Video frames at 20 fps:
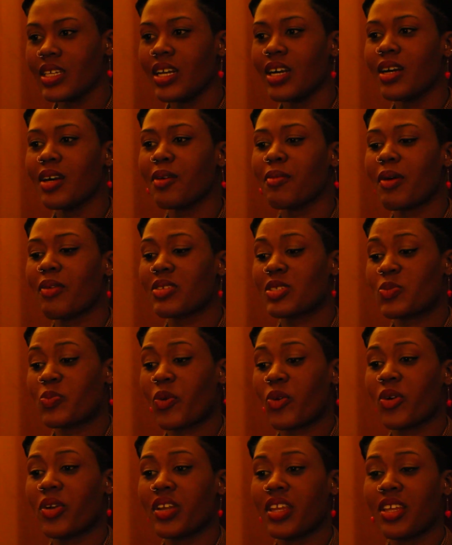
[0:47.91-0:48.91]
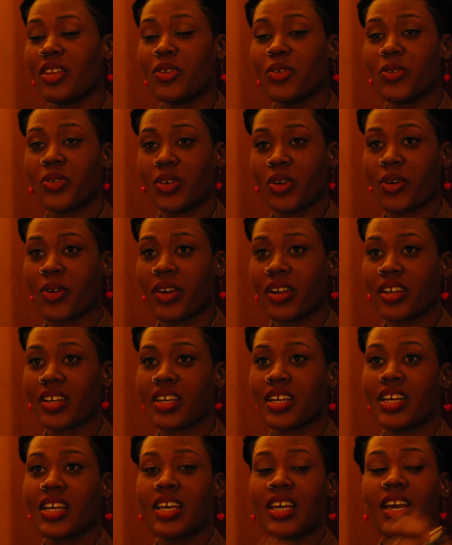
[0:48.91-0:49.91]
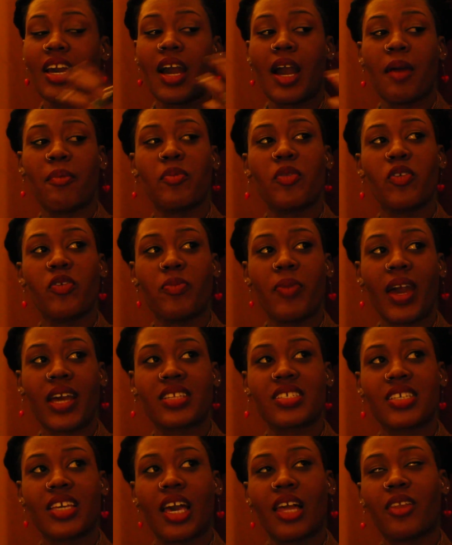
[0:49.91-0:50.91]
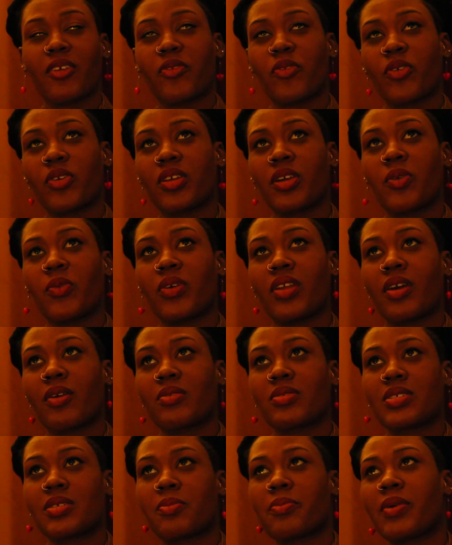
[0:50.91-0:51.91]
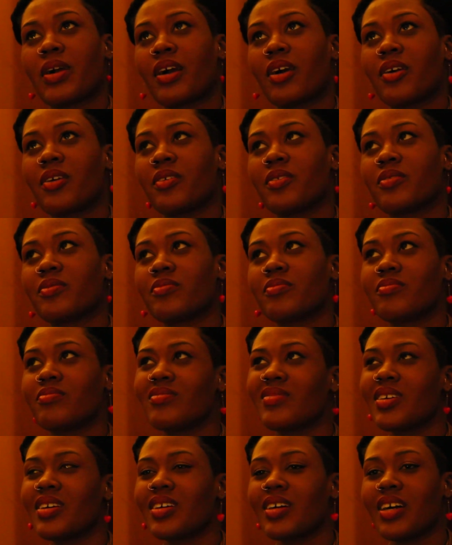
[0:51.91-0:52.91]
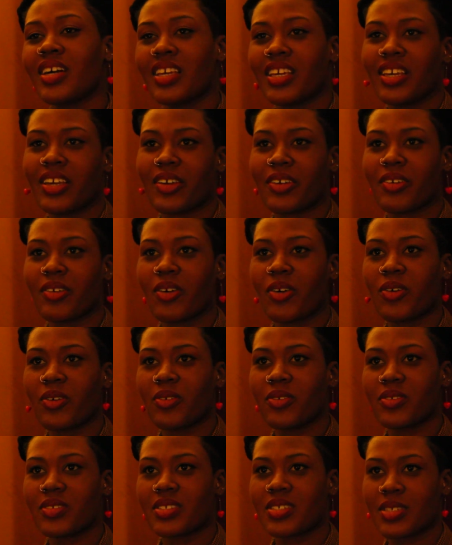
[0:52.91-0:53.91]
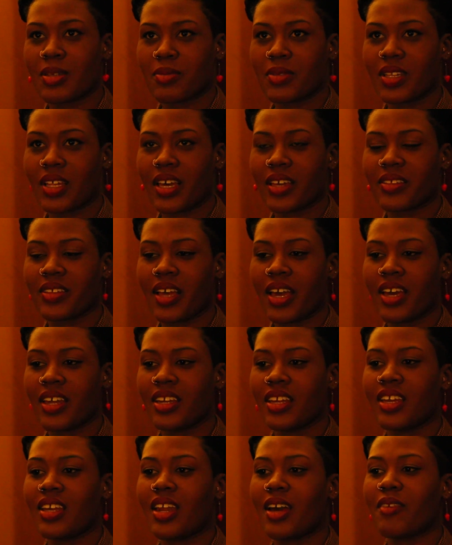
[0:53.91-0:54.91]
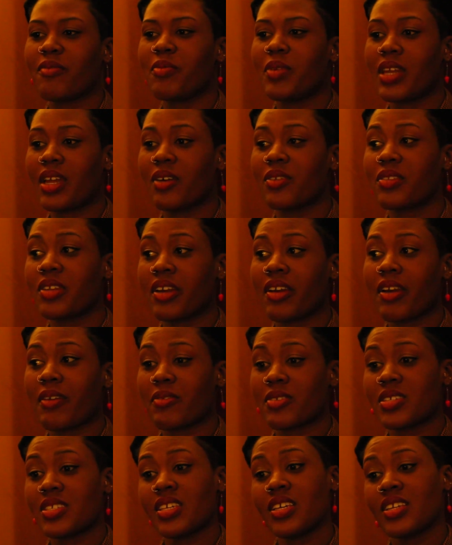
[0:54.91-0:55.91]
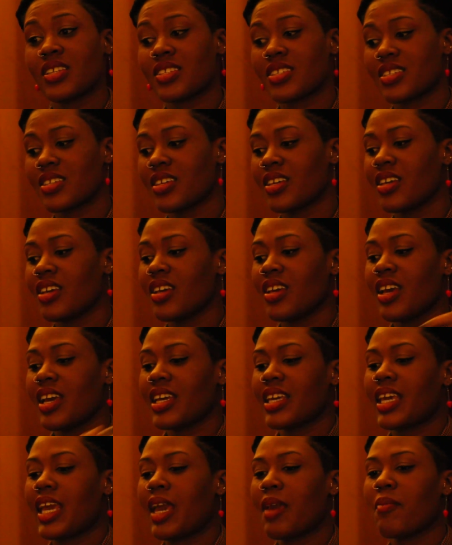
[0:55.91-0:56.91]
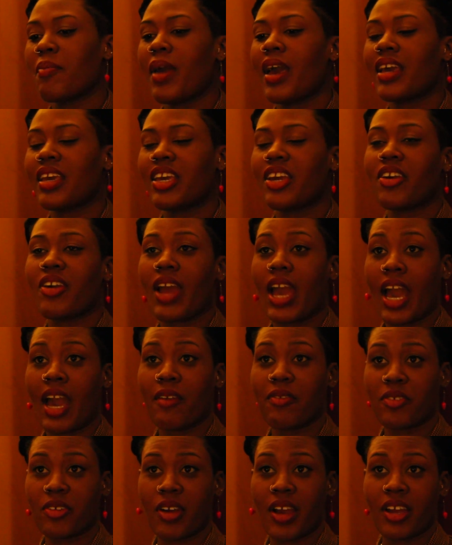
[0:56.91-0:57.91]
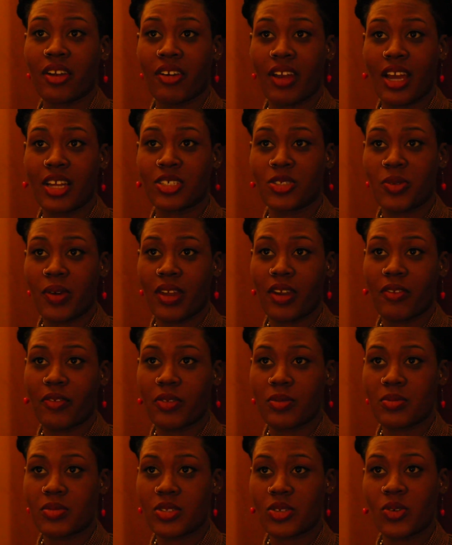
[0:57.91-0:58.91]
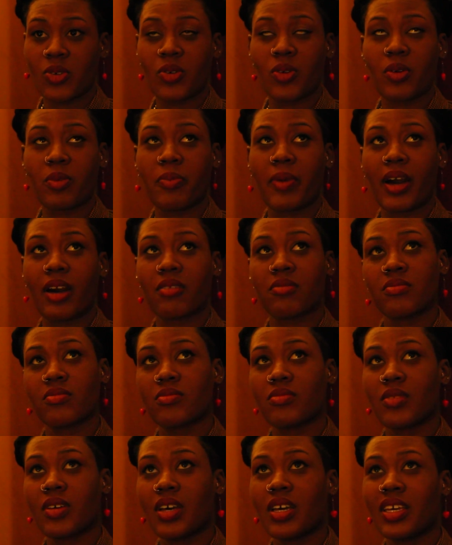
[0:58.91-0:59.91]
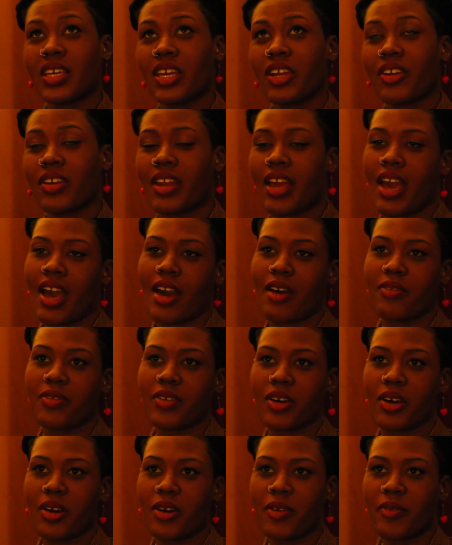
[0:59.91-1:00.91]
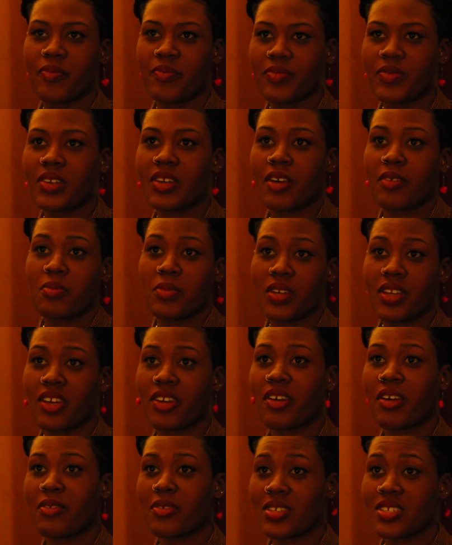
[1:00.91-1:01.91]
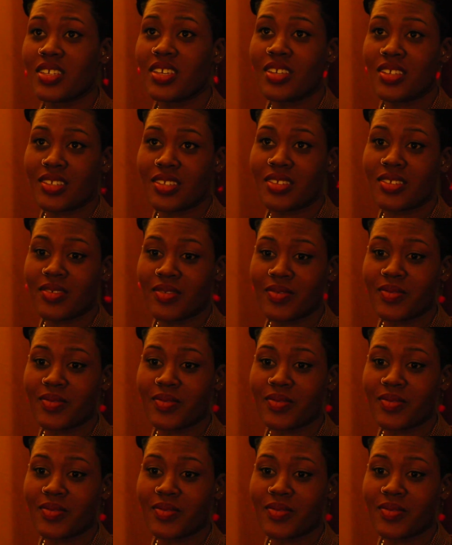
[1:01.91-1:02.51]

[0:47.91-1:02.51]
I was born in New York. I moved back to California when I was about a year old, something like that, and I've been out there ever since. Came back here after I graduated from school about a year and a half ago, and I've been here ever since.